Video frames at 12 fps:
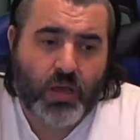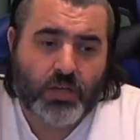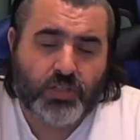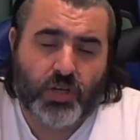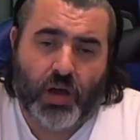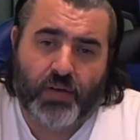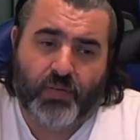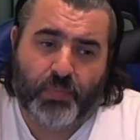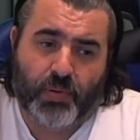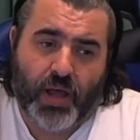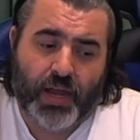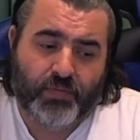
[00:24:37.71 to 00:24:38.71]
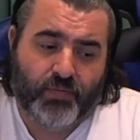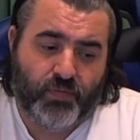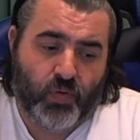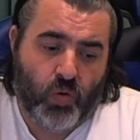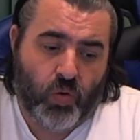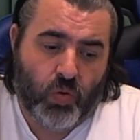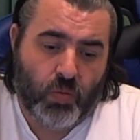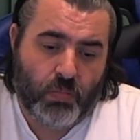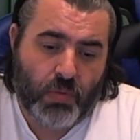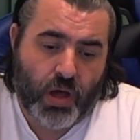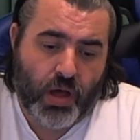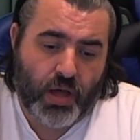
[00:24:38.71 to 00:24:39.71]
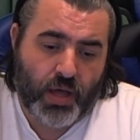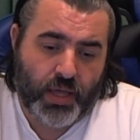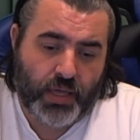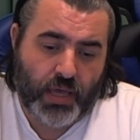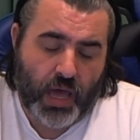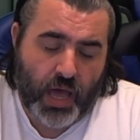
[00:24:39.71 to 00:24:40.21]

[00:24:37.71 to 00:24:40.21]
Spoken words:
So I've applied for my